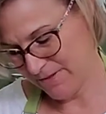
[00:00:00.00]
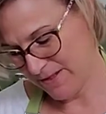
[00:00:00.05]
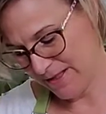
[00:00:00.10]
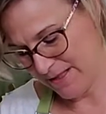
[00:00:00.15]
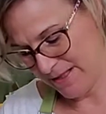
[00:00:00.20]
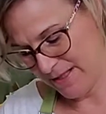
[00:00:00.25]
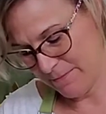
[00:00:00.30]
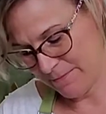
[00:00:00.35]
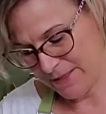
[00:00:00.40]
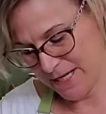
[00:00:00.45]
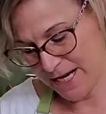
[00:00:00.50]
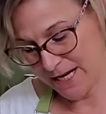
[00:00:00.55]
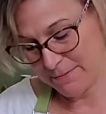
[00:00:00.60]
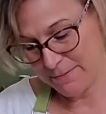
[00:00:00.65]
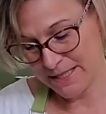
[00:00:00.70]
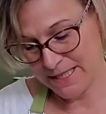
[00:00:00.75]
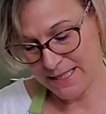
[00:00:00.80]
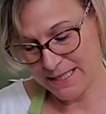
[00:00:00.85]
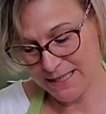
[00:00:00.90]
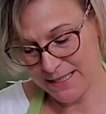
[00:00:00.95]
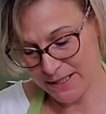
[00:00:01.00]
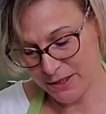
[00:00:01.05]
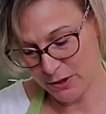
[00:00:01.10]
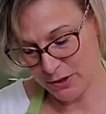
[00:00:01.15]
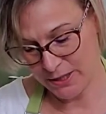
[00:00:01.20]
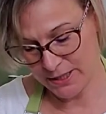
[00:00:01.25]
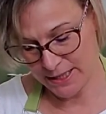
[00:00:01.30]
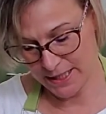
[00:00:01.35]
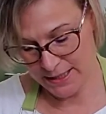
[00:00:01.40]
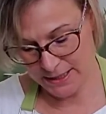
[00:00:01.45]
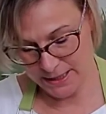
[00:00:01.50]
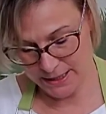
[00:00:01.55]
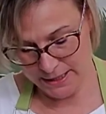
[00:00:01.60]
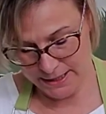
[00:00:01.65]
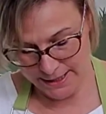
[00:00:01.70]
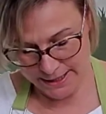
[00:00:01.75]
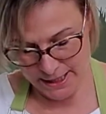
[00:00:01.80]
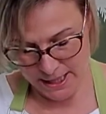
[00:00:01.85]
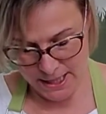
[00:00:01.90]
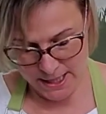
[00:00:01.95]
Sometimes easier said than
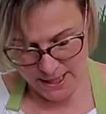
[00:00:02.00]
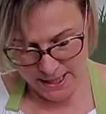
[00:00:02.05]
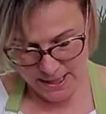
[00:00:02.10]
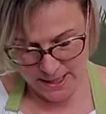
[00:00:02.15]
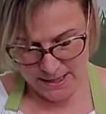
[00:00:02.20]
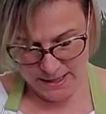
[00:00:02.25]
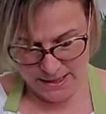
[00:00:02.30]
done.